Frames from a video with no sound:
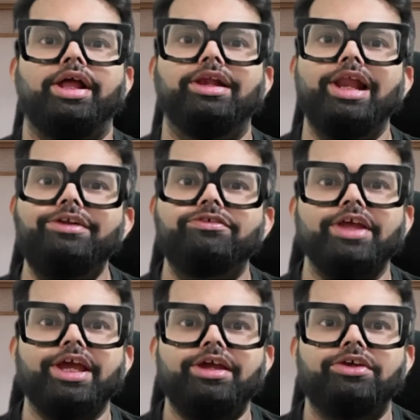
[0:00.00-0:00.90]
Let's
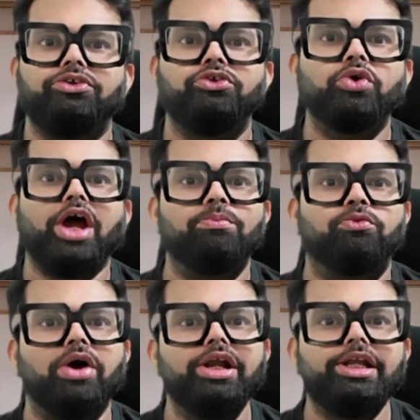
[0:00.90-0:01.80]
say you have
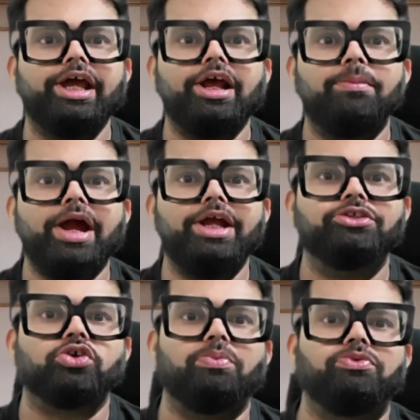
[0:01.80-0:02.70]
1
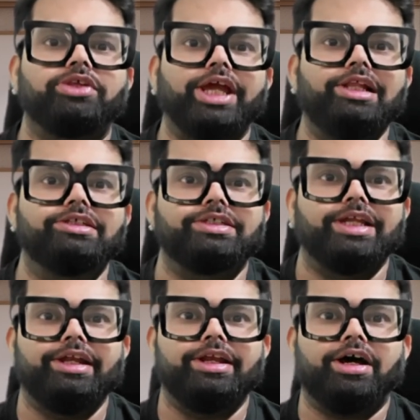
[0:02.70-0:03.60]
terabytes of sales
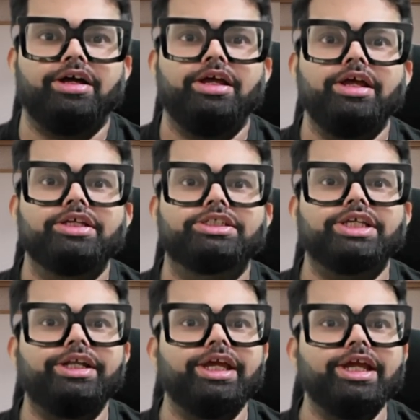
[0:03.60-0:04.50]
data
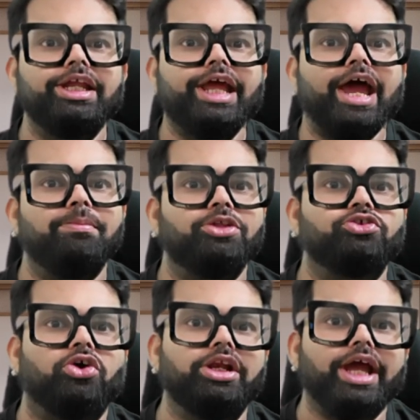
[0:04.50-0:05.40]
sitting in
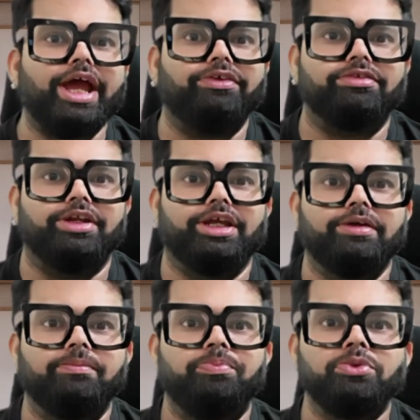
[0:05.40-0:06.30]
Amazon
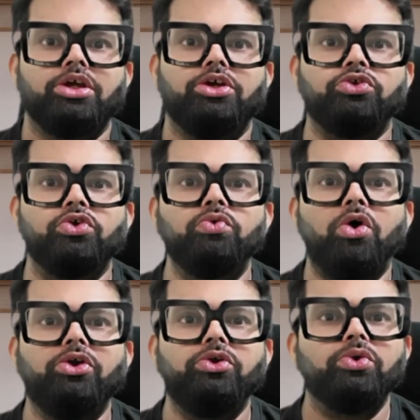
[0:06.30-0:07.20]
S3. You
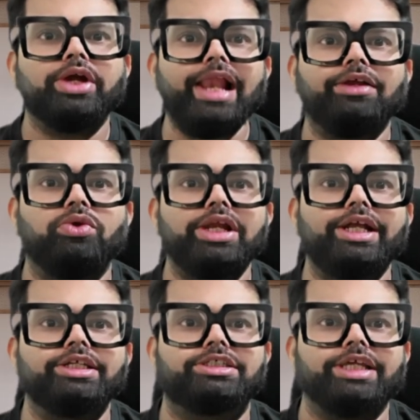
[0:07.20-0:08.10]
want to
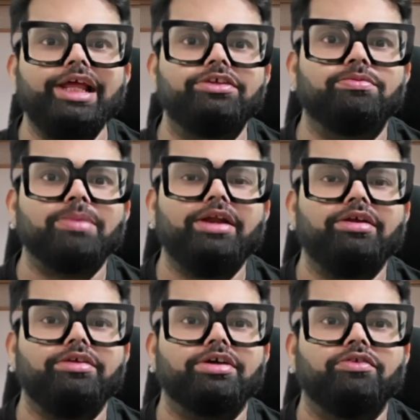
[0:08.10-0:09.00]
calculate sales by
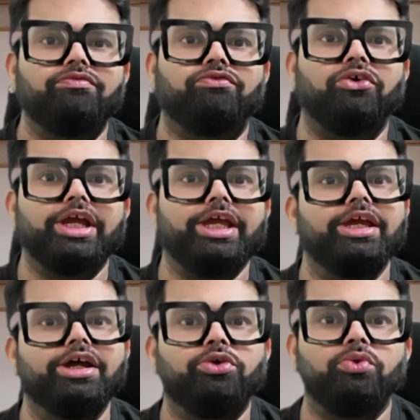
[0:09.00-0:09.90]
region for
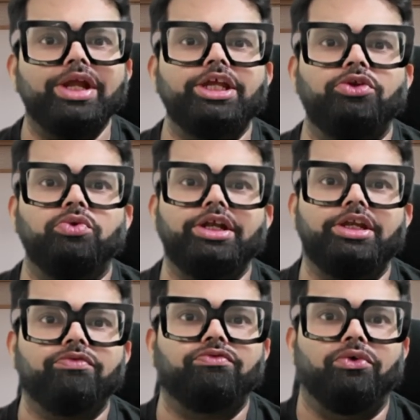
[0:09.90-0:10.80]
year
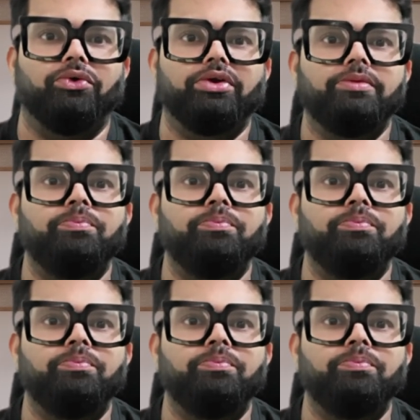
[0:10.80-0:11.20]
2024.